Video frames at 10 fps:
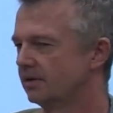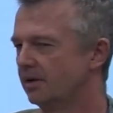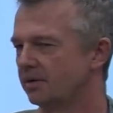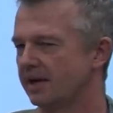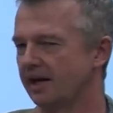
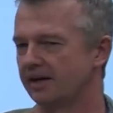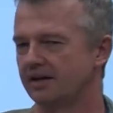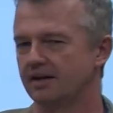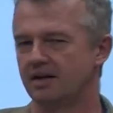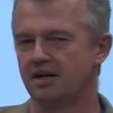Okay.
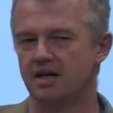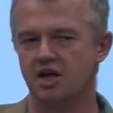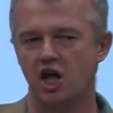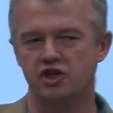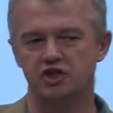
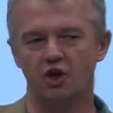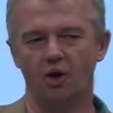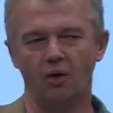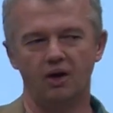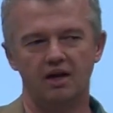
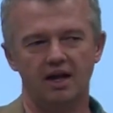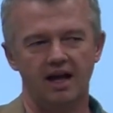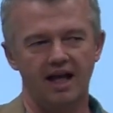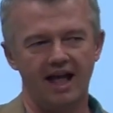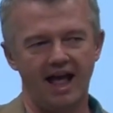So,
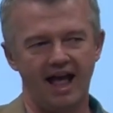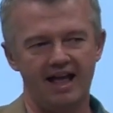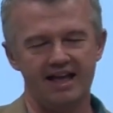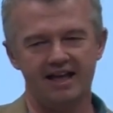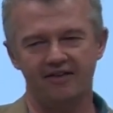
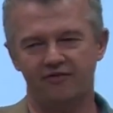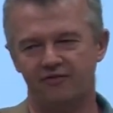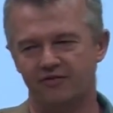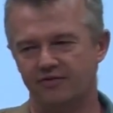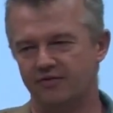
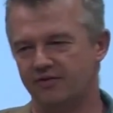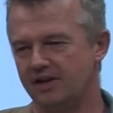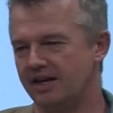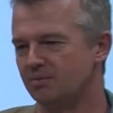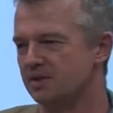if
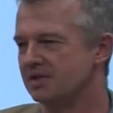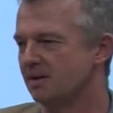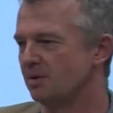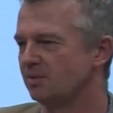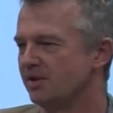it was
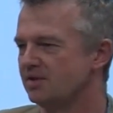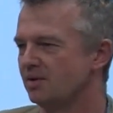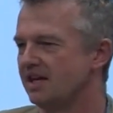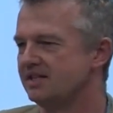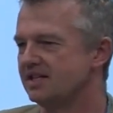someone with a
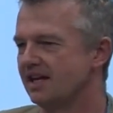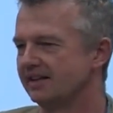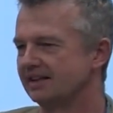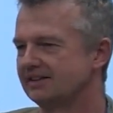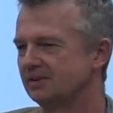torn ACL
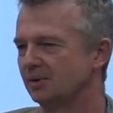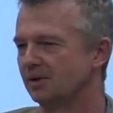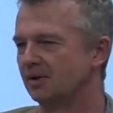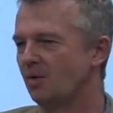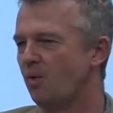next
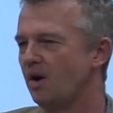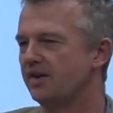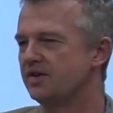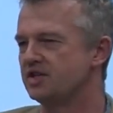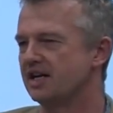door, what
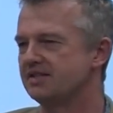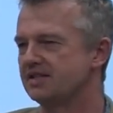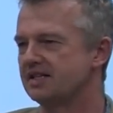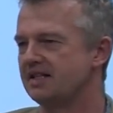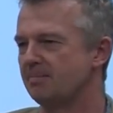are the
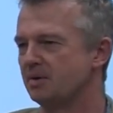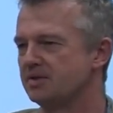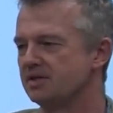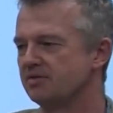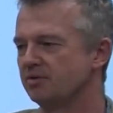chances that that
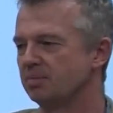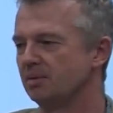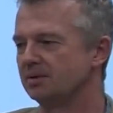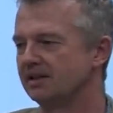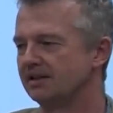person is a football
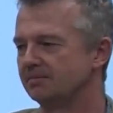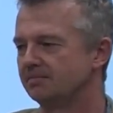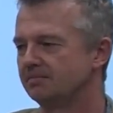player?